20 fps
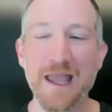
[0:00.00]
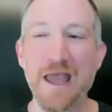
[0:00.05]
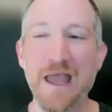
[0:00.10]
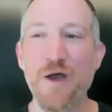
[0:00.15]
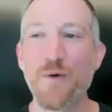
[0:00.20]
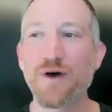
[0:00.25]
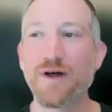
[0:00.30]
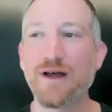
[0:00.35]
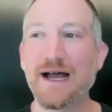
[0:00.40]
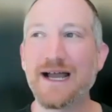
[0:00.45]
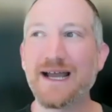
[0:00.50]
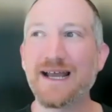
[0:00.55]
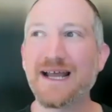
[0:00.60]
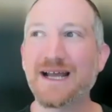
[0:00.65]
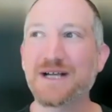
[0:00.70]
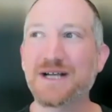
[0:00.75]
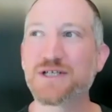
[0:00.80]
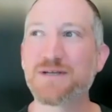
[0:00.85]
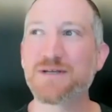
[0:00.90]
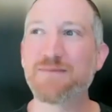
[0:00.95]
Well, I had
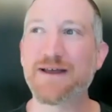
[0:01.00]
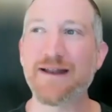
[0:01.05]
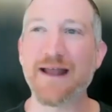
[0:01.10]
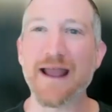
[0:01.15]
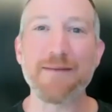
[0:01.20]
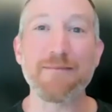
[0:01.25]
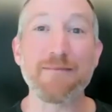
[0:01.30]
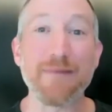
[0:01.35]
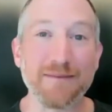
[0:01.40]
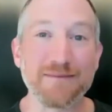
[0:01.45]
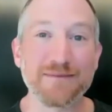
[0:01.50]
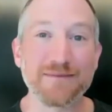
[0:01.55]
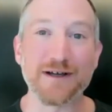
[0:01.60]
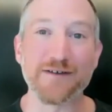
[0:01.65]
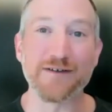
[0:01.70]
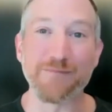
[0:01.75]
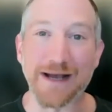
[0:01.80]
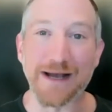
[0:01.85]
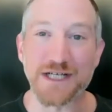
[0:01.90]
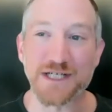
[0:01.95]
actually been a member
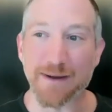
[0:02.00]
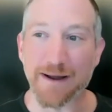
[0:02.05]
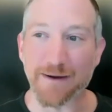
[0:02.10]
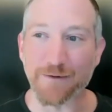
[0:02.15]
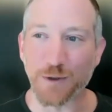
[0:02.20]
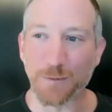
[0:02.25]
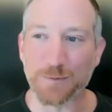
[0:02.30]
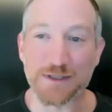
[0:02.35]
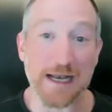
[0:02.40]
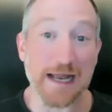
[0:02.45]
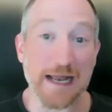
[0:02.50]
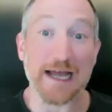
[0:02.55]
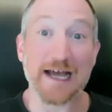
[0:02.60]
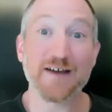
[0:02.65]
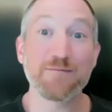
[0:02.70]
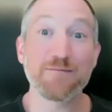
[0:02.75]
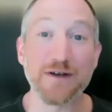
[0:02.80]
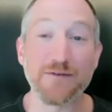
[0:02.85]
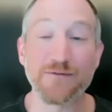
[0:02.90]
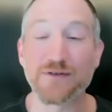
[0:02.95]
of mastermind groups and I
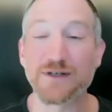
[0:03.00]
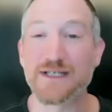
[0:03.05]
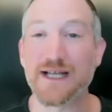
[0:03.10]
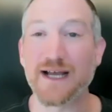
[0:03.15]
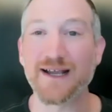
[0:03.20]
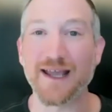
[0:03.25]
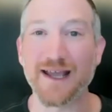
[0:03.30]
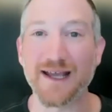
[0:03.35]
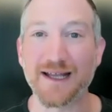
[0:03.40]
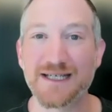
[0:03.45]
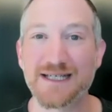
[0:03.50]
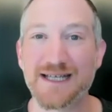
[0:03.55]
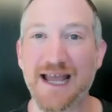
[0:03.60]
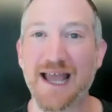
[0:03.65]
have been for decades,